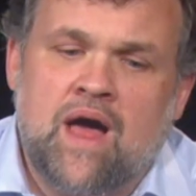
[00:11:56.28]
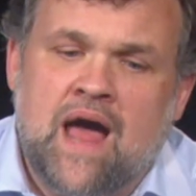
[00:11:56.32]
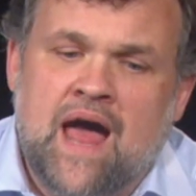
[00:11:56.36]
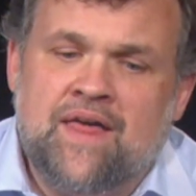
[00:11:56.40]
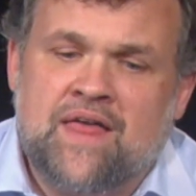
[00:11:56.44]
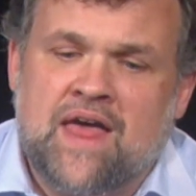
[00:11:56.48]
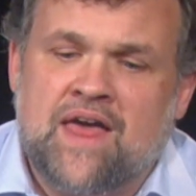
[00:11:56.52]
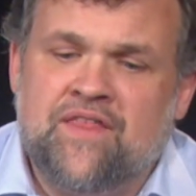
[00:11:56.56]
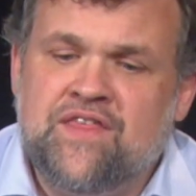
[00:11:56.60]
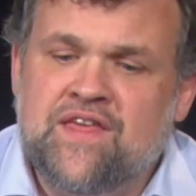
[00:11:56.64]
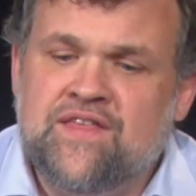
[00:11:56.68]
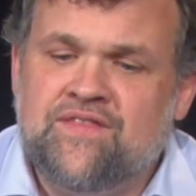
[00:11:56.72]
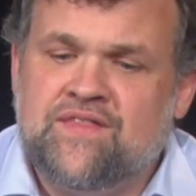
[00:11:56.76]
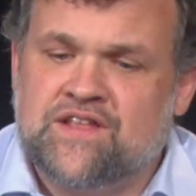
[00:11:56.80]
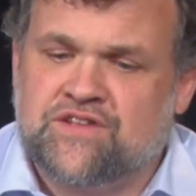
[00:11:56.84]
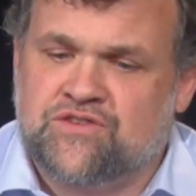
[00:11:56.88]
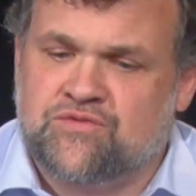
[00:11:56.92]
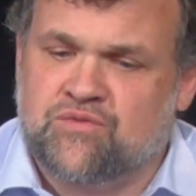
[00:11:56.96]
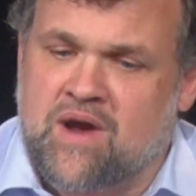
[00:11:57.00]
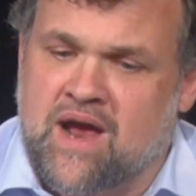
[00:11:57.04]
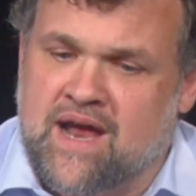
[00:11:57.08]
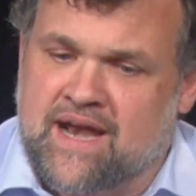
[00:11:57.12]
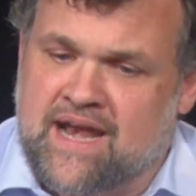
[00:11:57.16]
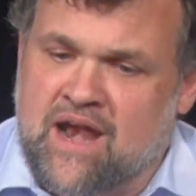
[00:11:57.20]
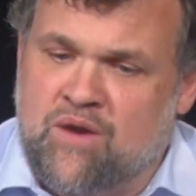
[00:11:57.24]
I think that's
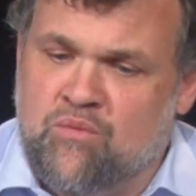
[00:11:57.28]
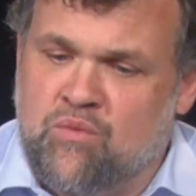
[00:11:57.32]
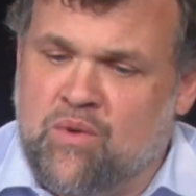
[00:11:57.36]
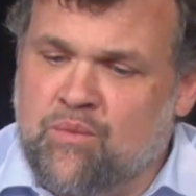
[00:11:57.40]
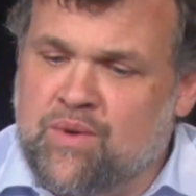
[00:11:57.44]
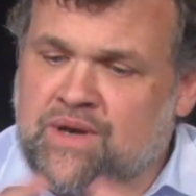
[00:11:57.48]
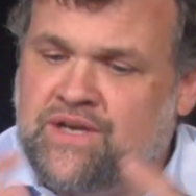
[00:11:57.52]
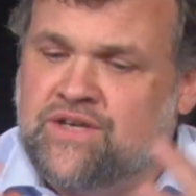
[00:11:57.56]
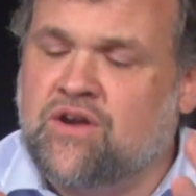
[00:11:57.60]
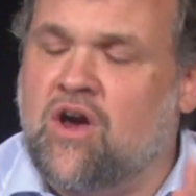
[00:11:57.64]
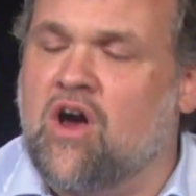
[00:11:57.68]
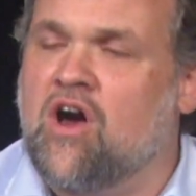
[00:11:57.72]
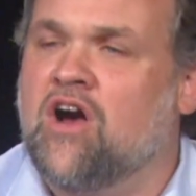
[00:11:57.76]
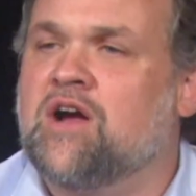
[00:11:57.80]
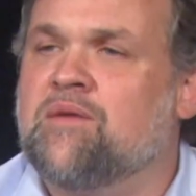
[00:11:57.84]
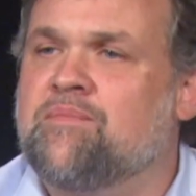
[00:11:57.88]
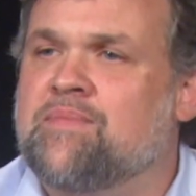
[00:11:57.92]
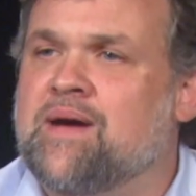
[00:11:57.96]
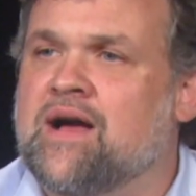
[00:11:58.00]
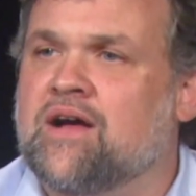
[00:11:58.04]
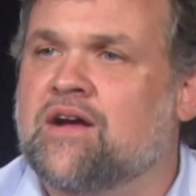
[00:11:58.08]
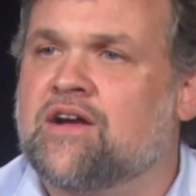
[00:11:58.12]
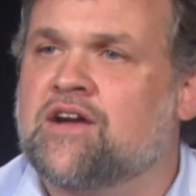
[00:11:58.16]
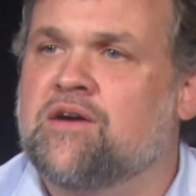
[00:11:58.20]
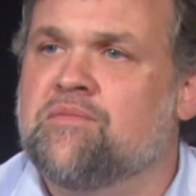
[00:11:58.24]
right. And when we talk
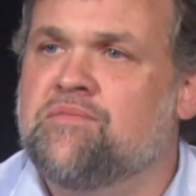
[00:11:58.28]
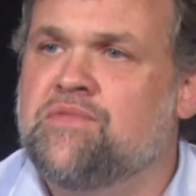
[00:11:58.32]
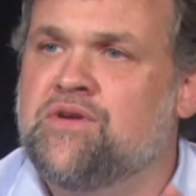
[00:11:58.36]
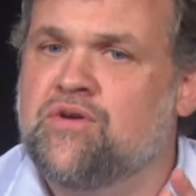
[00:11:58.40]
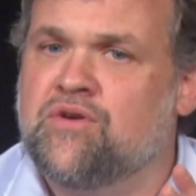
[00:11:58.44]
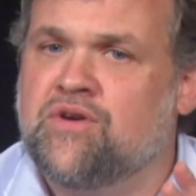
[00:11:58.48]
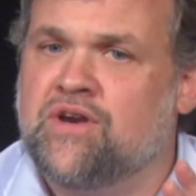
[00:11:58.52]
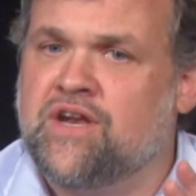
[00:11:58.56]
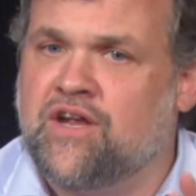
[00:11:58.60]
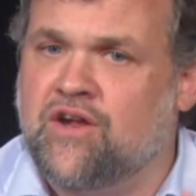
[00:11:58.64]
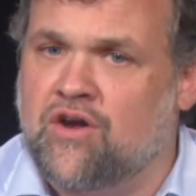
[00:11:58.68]
about community